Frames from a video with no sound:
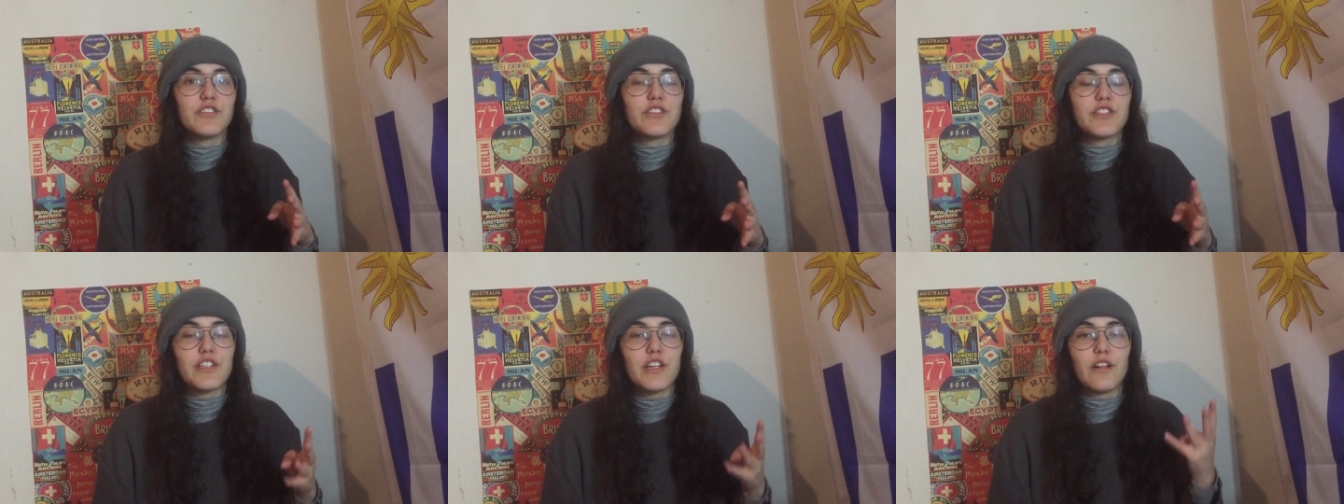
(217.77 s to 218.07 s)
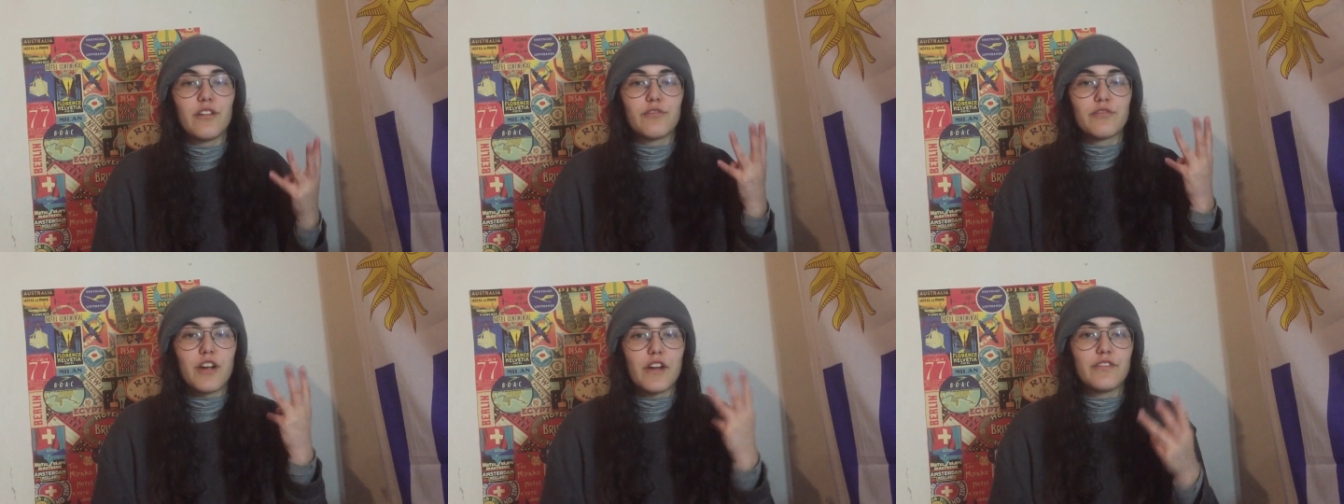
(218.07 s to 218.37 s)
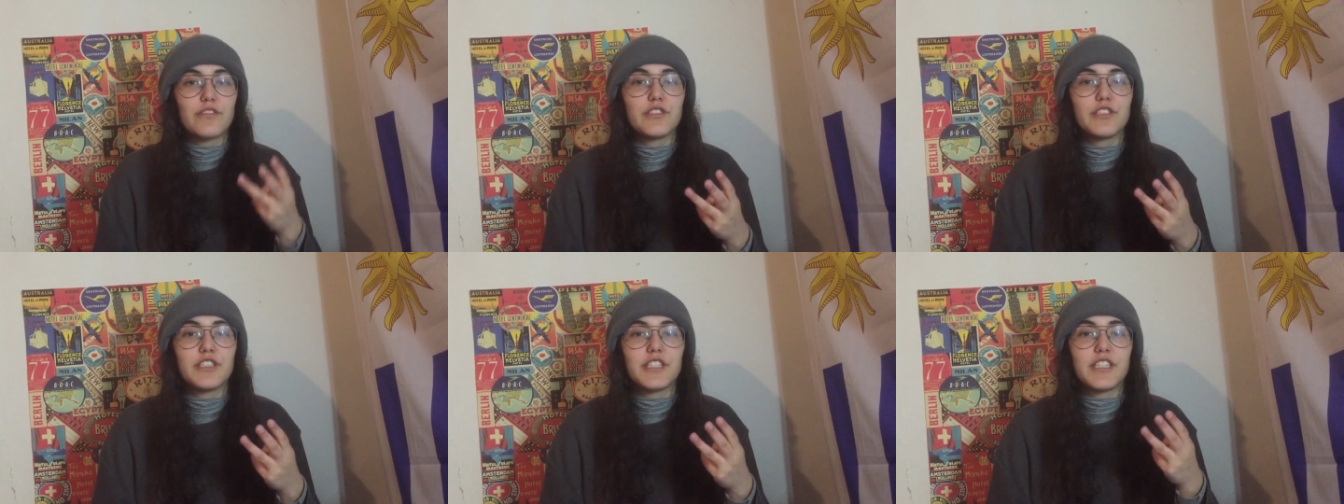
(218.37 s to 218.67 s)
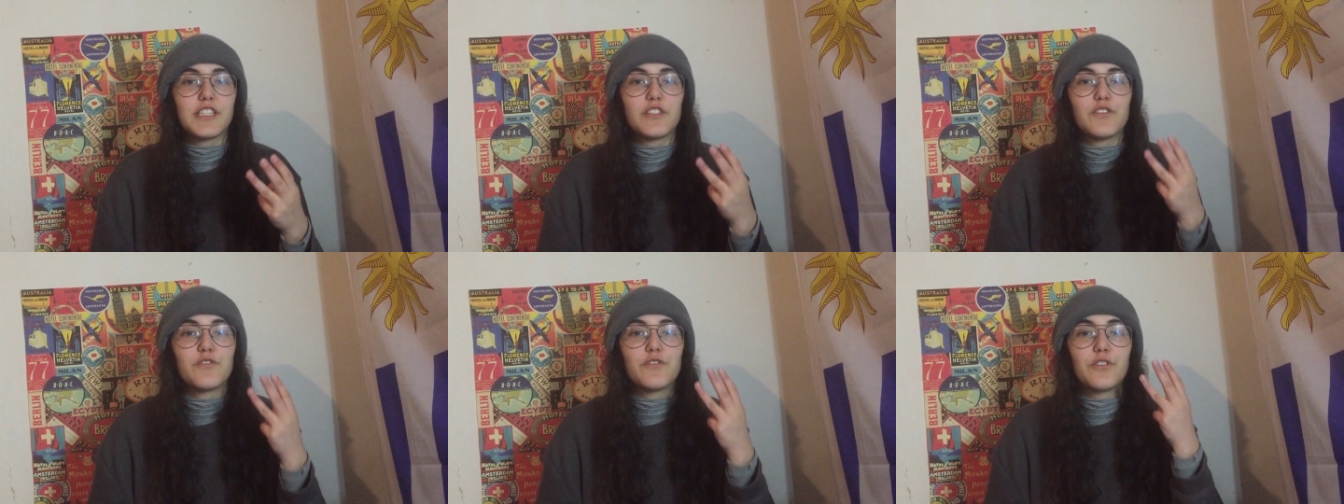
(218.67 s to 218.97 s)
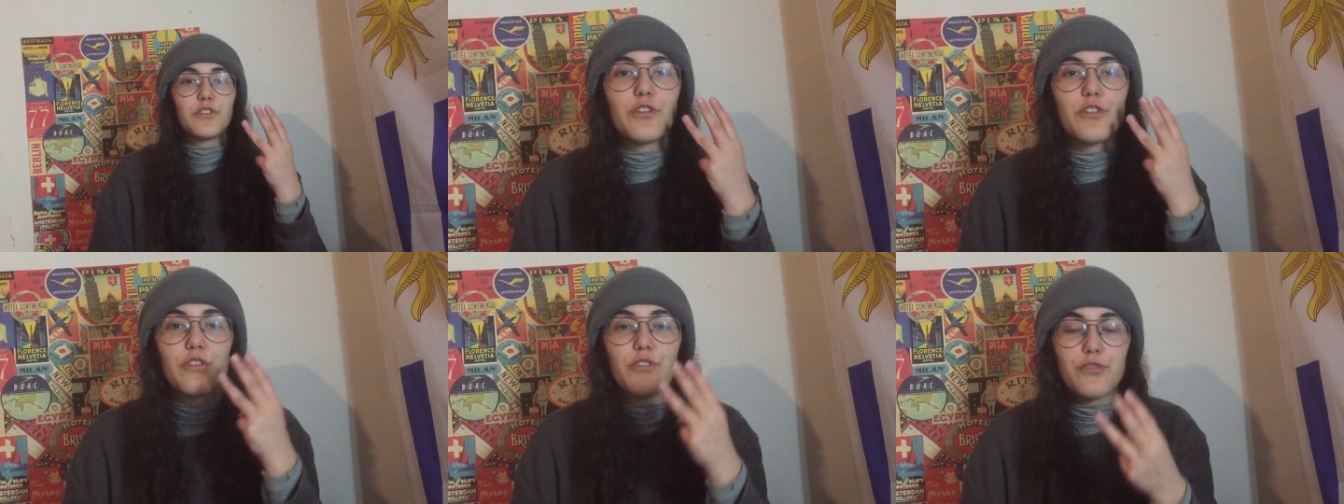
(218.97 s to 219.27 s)
to sell raffle tickets
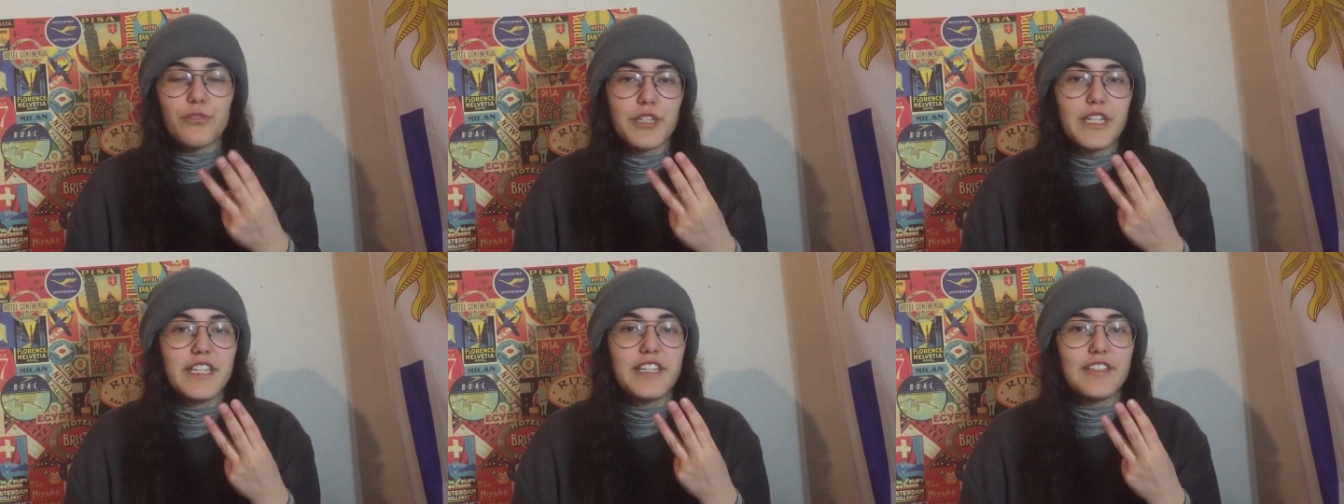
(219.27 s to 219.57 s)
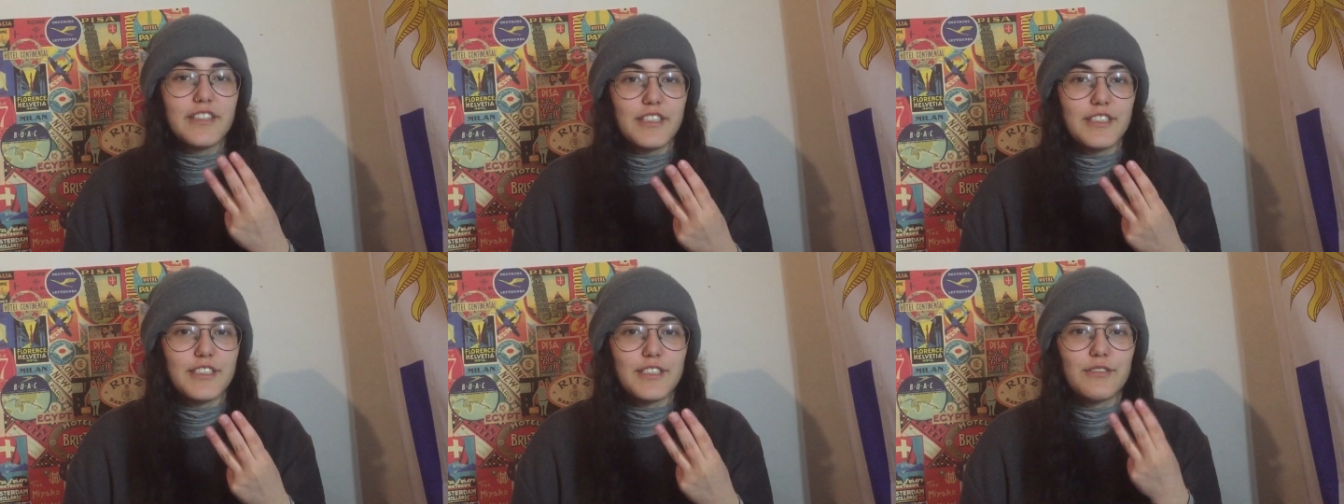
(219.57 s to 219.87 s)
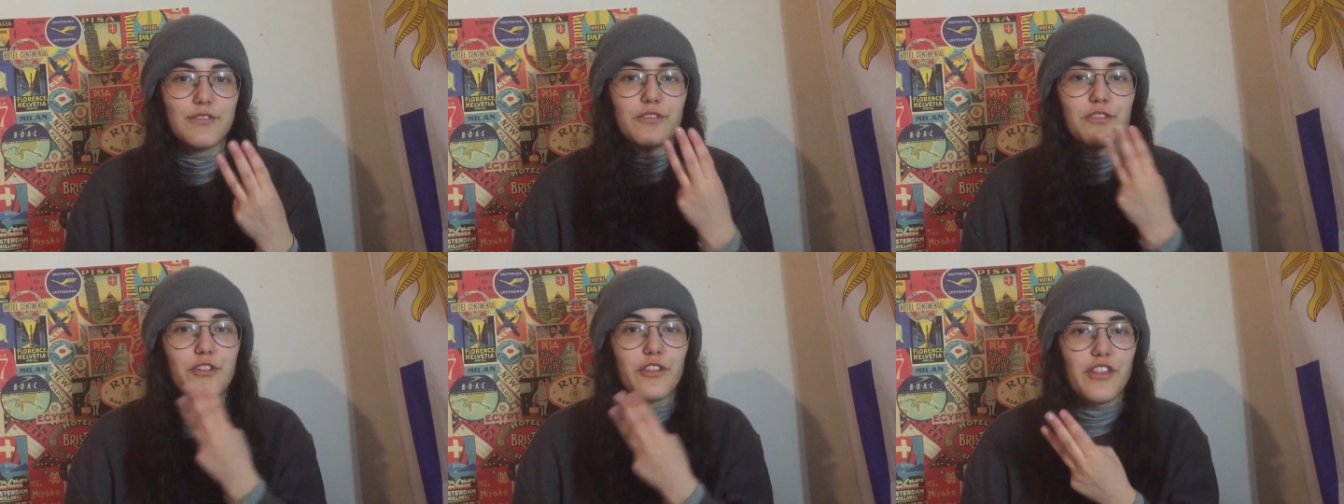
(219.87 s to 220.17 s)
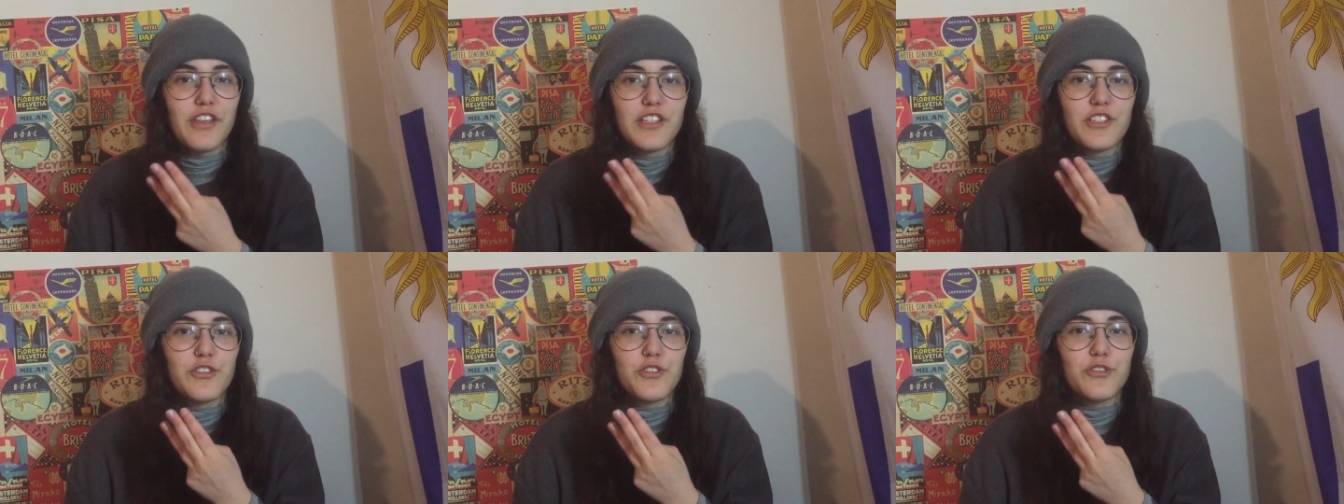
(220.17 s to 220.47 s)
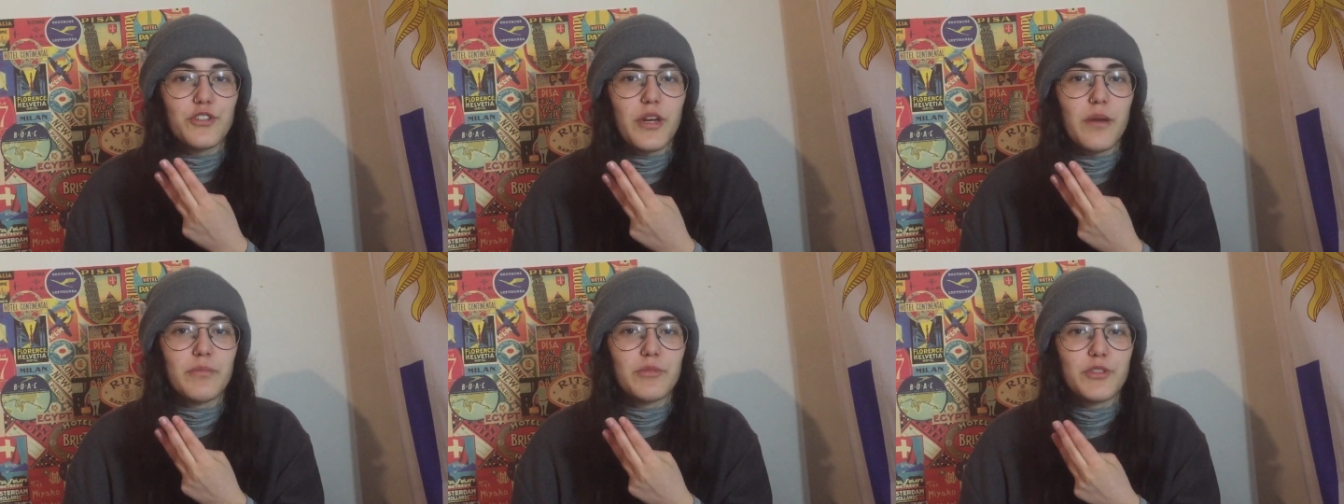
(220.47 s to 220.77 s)
for three years for this trip.